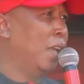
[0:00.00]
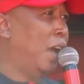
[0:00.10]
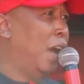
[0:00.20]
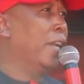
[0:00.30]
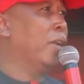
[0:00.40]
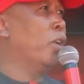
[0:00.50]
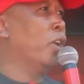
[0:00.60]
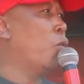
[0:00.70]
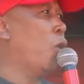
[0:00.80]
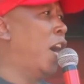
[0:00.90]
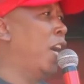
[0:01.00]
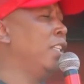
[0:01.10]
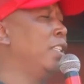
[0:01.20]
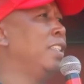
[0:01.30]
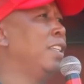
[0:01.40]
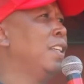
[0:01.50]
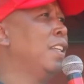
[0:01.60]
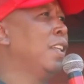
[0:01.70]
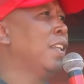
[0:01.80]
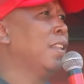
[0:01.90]
And we want
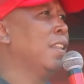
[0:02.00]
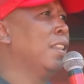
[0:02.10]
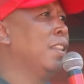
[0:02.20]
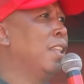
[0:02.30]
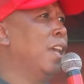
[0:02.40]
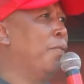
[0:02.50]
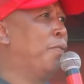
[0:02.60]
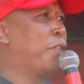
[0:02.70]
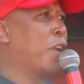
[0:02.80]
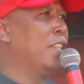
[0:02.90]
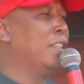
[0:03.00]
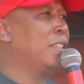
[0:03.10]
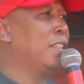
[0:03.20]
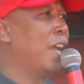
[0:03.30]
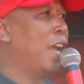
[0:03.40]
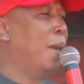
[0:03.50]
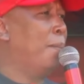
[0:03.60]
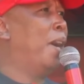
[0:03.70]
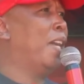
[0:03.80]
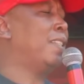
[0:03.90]
the France
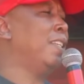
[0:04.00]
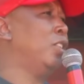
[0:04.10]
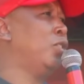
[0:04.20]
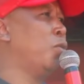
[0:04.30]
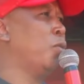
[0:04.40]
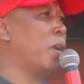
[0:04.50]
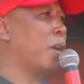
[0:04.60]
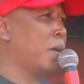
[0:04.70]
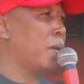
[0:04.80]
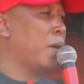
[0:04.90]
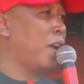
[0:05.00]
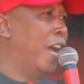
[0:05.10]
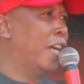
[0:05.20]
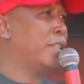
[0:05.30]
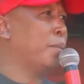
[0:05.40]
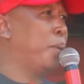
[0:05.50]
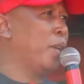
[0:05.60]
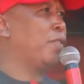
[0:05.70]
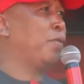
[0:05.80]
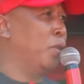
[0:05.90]
embassy to act
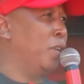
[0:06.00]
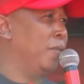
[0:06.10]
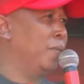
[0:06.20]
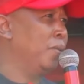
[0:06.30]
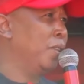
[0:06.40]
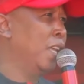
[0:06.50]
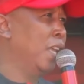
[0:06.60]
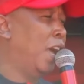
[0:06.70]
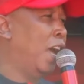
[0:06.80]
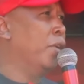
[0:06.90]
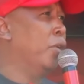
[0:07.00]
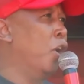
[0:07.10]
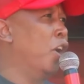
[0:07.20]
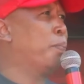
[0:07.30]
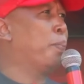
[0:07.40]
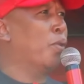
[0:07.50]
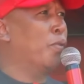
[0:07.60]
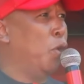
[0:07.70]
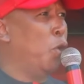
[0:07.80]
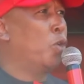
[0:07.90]
peacefully and not
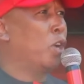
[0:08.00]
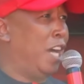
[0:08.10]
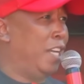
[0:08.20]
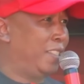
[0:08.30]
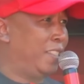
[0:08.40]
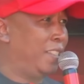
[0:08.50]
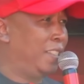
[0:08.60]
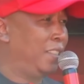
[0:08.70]
provoke us.